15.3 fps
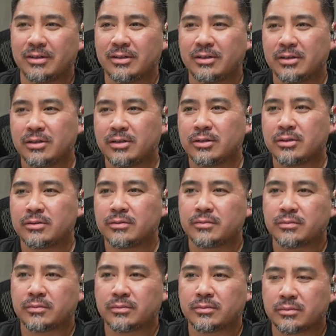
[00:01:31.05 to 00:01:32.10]

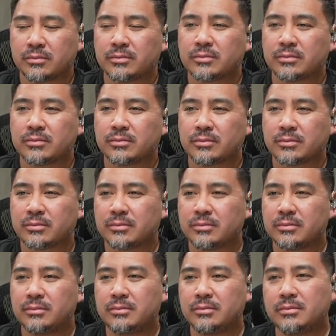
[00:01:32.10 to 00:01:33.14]

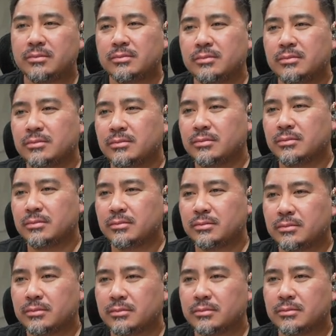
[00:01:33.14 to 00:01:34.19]

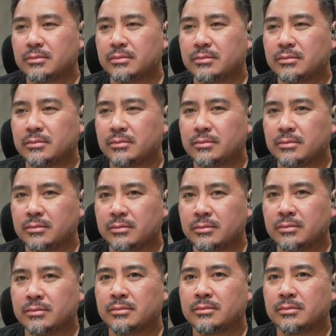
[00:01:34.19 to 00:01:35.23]

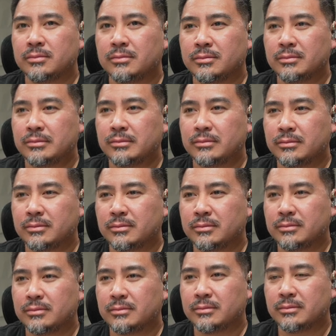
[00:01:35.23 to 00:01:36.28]

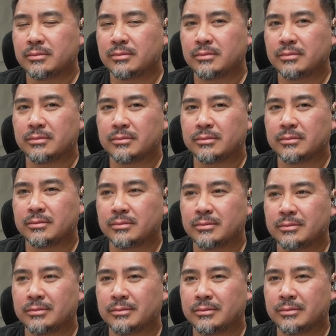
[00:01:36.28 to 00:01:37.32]

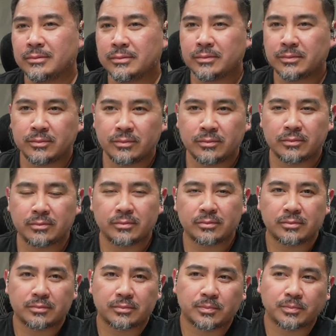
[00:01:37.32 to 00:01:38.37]
The person shown says nothing.